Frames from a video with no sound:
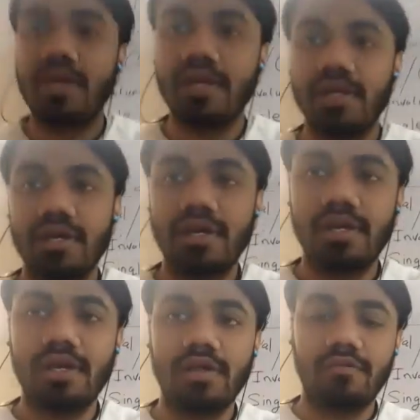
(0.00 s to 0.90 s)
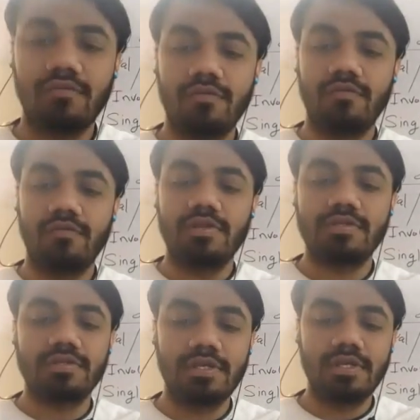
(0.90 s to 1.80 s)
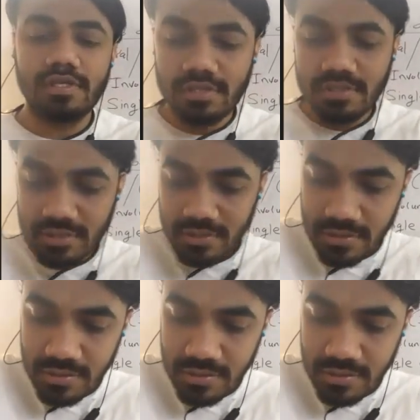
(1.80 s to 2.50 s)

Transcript: here, if we will see,